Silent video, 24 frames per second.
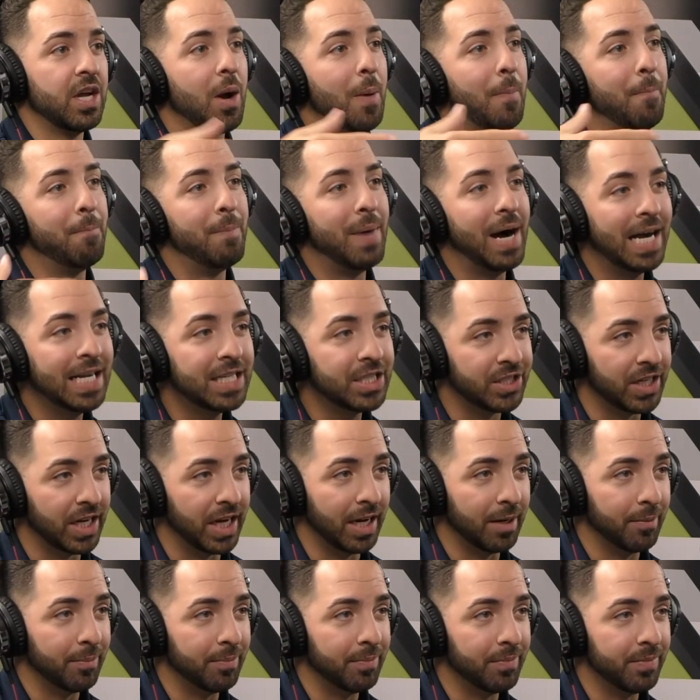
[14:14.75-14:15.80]
My
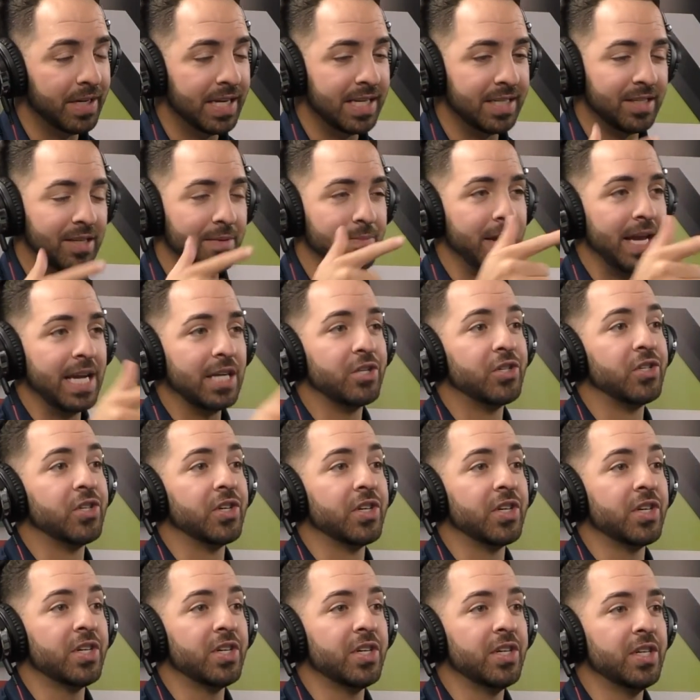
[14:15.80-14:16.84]
job is to make
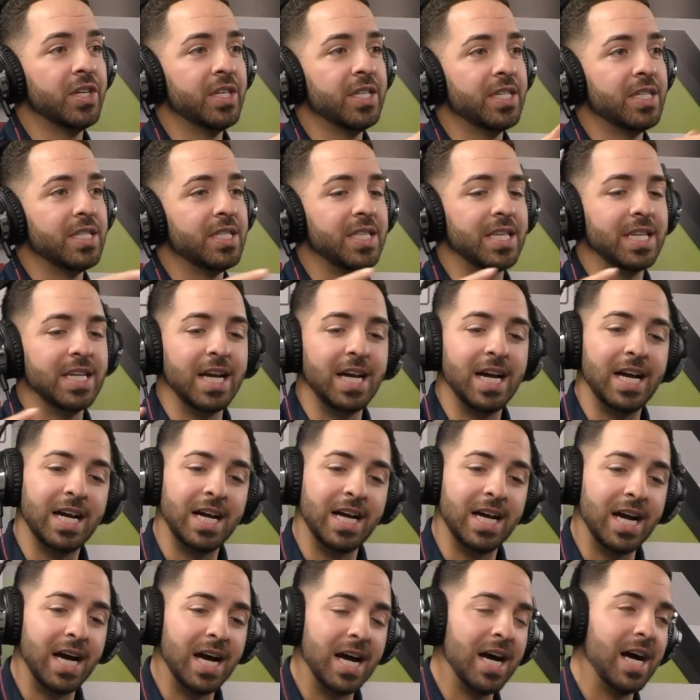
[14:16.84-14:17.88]
sure that
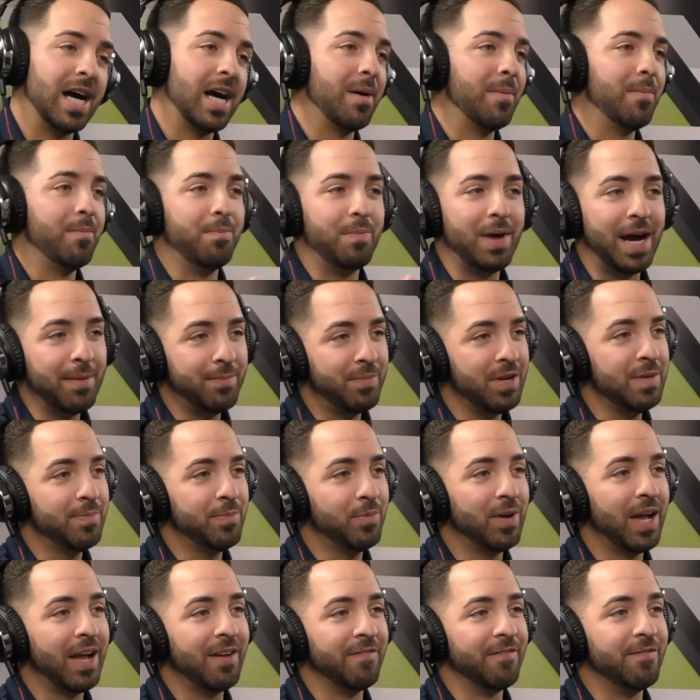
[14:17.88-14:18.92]
my
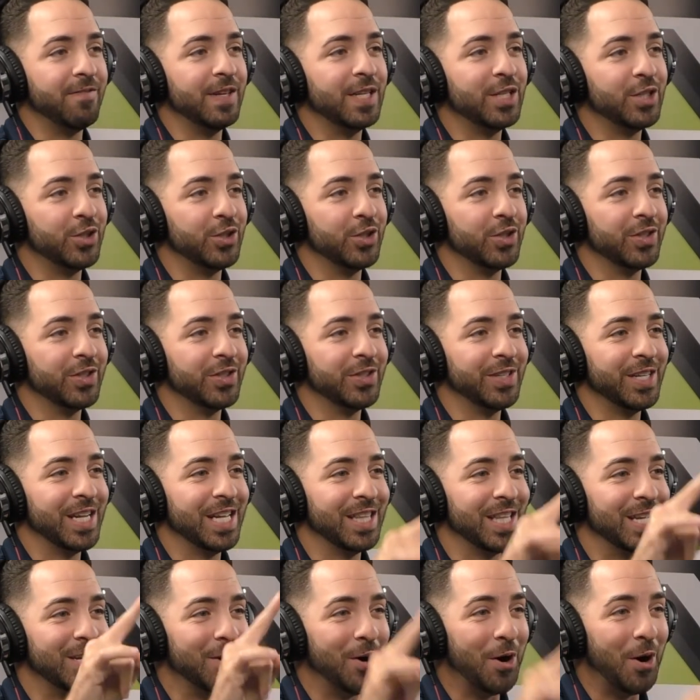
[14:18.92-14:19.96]
people have vision, and
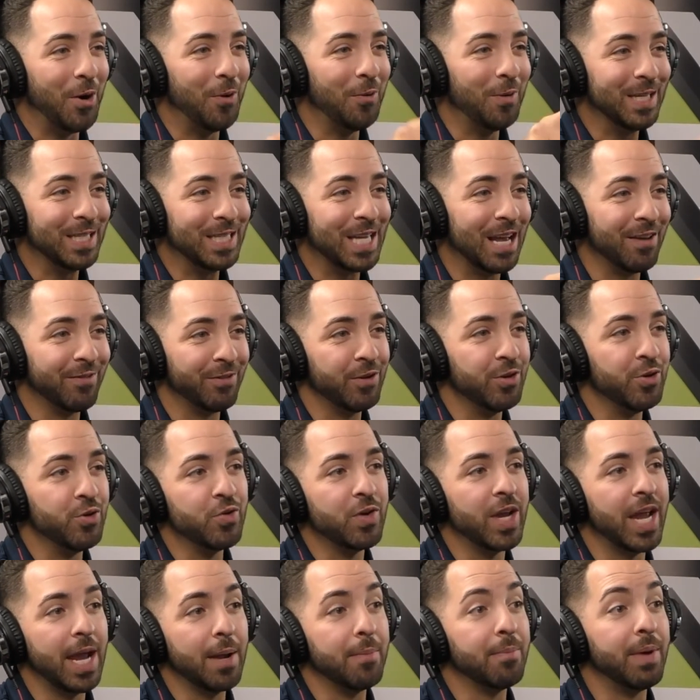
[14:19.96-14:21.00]
they always have a new
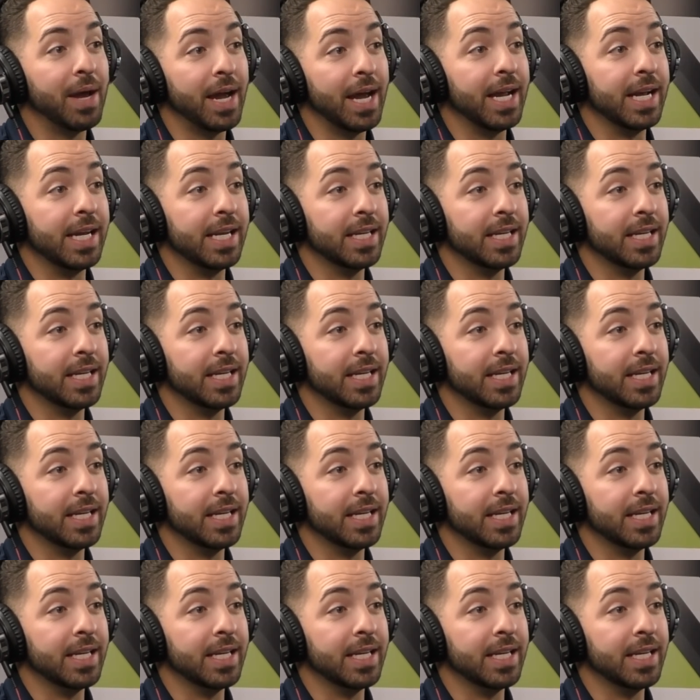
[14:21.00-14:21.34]
campaign.